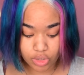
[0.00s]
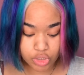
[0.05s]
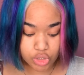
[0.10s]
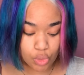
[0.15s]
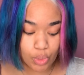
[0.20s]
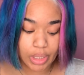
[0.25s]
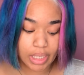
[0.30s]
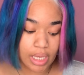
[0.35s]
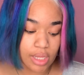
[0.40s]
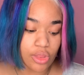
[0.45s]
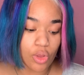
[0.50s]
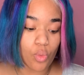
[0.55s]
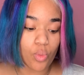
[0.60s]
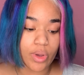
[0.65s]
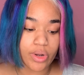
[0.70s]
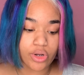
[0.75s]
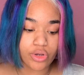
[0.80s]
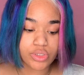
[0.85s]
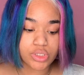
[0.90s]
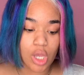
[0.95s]
So again, the
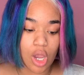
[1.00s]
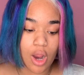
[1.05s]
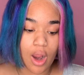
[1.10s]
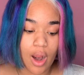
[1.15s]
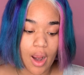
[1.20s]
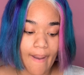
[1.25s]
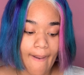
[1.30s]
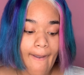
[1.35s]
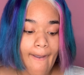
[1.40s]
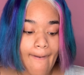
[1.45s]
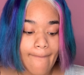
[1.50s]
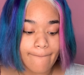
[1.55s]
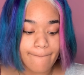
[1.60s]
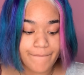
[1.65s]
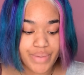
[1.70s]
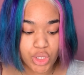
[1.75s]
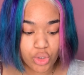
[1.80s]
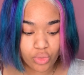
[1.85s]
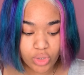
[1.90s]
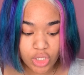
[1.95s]
winners are
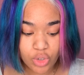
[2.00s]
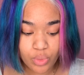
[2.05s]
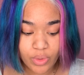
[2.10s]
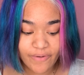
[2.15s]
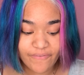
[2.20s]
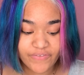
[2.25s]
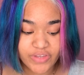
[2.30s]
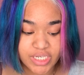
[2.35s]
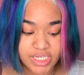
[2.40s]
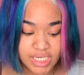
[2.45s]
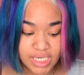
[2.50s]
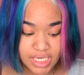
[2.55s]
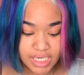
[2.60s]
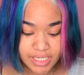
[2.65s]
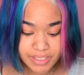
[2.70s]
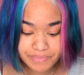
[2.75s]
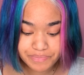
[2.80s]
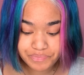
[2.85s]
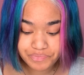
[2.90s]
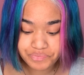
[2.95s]
Beauty with
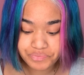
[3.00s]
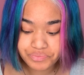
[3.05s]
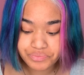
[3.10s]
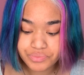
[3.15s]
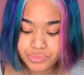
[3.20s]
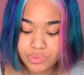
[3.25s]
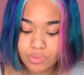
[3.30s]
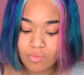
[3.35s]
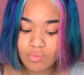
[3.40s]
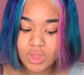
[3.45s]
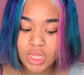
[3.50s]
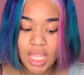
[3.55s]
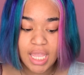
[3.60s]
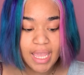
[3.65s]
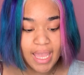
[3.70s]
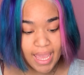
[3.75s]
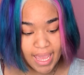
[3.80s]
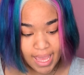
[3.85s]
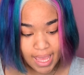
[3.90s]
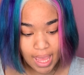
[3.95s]
D
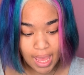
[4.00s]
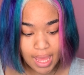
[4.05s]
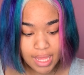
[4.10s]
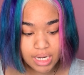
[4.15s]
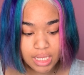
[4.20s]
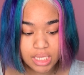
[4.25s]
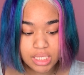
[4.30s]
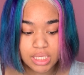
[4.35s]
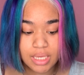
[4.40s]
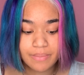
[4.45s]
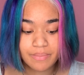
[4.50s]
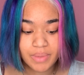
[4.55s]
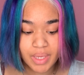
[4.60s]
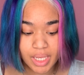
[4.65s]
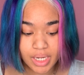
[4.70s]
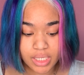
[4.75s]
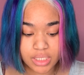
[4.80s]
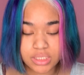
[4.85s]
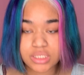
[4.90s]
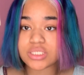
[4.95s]
and
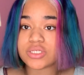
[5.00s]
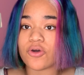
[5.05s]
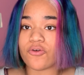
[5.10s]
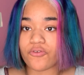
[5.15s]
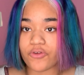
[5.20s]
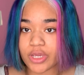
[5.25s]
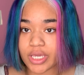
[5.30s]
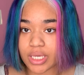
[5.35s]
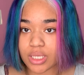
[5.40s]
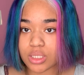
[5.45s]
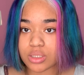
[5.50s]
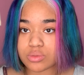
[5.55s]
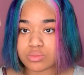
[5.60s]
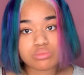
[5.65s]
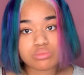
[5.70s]
Yamina Sari.